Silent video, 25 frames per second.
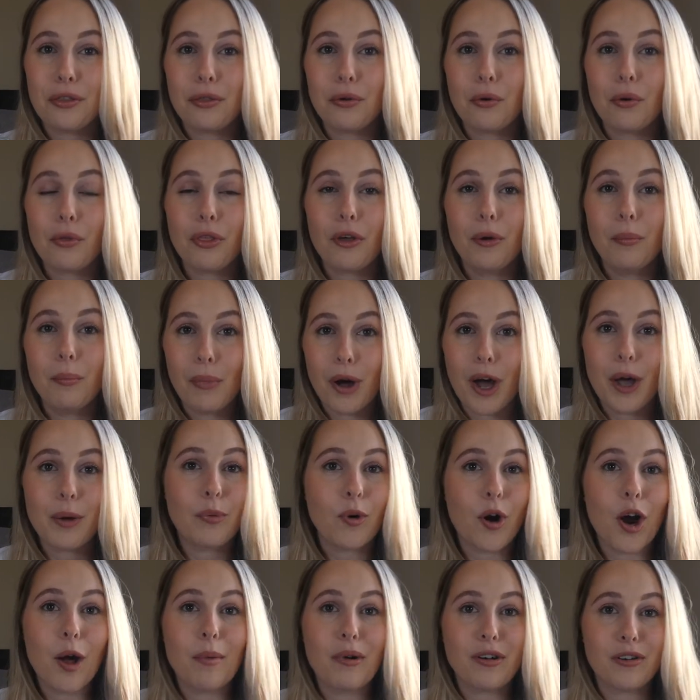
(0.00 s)
thought that my
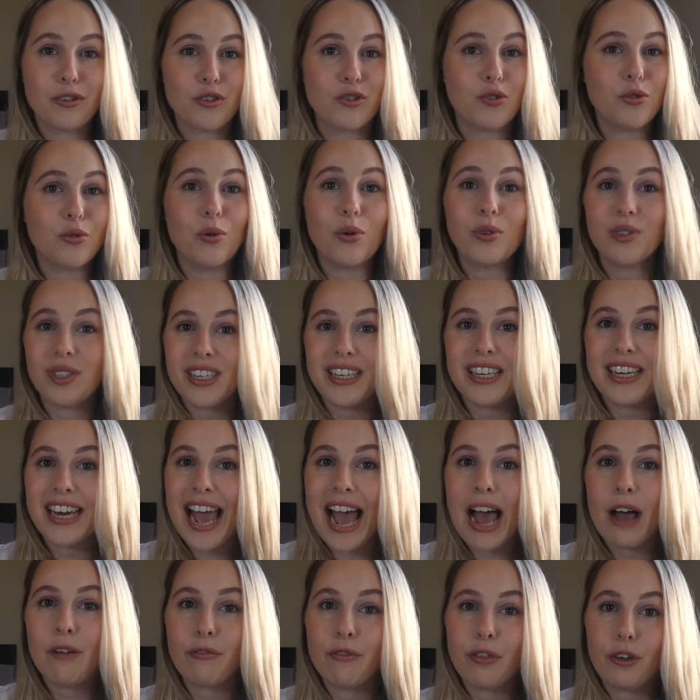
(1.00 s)
Primark store didn't
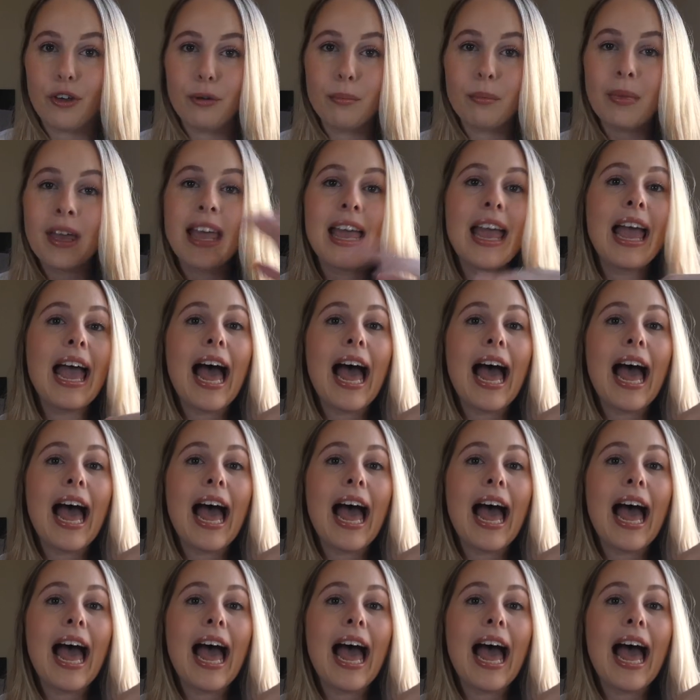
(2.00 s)
have them,